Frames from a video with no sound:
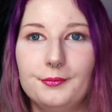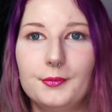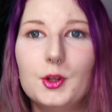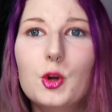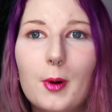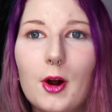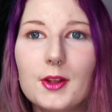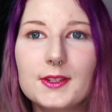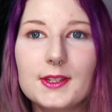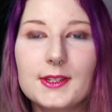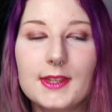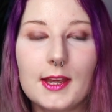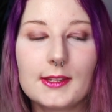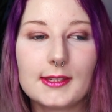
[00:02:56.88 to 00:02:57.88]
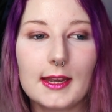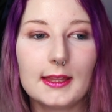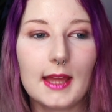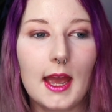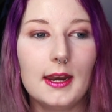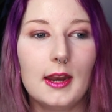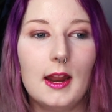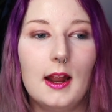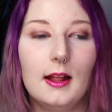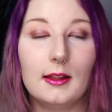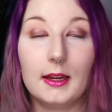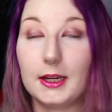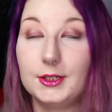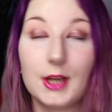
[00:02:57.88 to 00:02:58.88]
coupons and things like that.
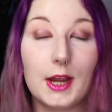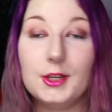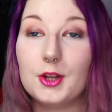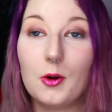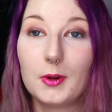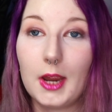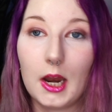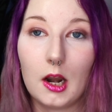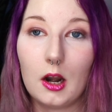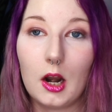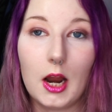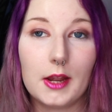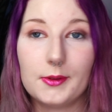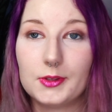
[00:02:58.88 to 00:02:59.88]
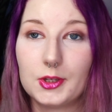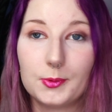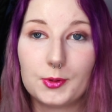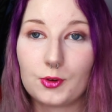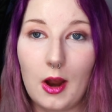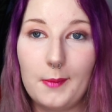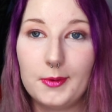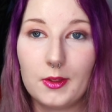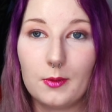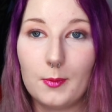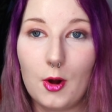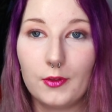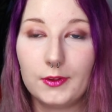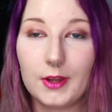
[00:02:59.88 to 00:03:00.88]
Like I don't care, I unsubscribe to
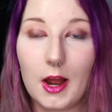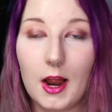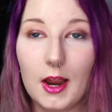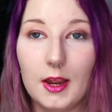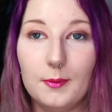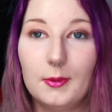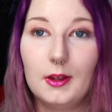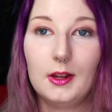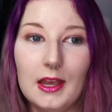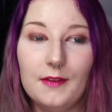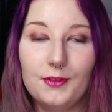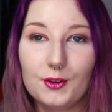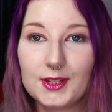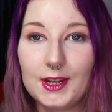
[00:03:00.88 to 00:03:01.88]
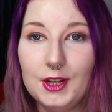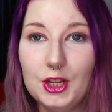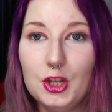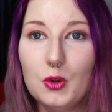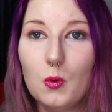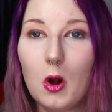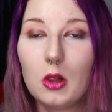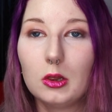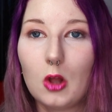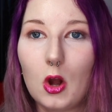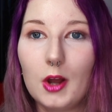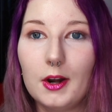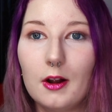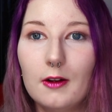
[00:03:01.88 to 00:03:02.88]
them all the time. If they're sending you a
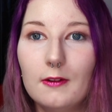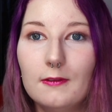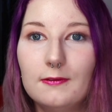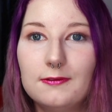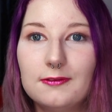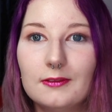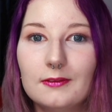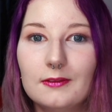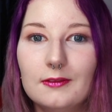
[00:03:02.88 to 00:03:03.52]
lot of